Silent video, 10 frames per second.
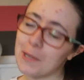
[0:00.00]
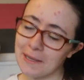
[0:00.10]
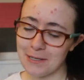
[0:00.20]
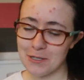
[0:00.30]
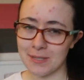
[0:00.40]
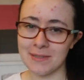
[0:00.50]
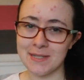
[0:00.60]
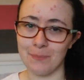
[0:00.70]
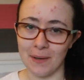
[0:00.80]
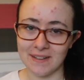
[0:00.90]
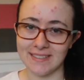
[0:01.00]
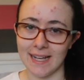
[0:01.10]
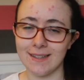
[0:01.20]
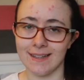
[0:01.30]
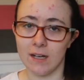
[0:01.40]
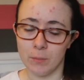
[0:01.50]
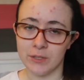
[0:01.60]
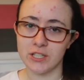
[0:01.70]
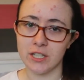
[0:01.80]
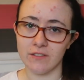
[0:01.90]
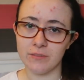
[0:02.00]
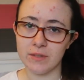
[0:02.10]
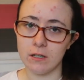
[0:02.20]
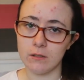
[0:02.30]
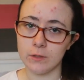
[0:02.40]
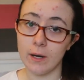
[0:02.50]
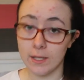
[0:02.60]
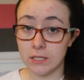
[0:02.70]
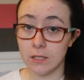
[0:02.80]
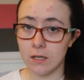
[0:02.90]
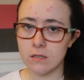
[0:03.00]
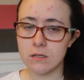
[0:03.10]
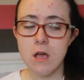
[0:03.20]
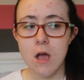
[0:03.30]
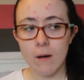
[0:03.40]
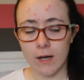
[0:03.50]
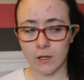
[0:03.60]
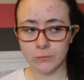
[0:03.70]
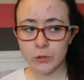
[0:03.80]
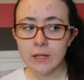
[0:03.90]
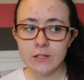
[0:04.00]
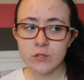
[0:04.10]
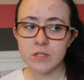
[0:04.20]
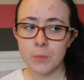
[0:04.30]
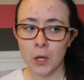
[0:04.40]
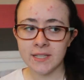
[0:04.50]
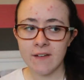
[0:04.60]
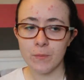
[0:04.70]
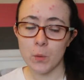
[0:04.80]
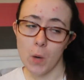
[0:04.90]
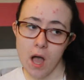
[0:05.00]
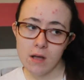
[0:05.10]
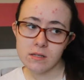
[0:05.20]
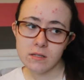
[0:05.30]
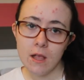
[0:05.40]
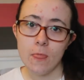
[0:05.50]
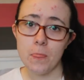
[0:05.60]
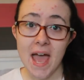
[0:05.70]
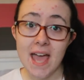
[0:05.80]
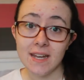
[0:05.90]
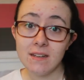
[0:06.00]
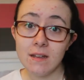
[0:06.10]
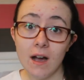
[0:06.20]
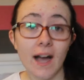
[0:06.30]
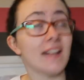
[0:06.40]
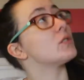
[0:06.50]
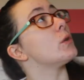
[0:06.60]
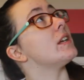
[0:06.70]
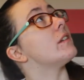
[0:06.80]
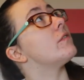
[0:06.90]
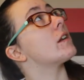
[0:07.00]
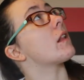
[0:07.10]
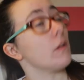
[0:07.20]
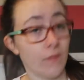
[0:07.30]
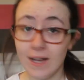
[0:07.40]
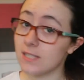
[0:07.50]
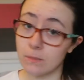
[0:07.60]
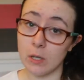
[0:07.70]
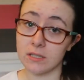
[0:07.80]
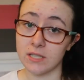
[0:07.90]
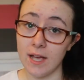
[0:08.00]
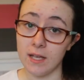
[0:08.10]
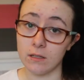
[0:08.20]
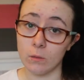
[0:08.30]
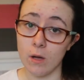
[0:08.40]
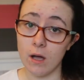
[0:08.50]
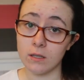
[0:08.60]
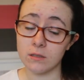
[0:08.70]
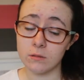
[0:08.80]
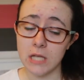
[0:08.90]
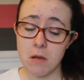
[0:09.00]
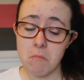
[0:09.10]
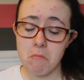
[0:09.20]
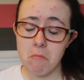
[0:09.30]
Instruments box set. They're up on a shelf up there if you hadn't guessed. I got the Mortal Instruments box set from the works. Then I saw the Infernal Devices box set in the works and I was like,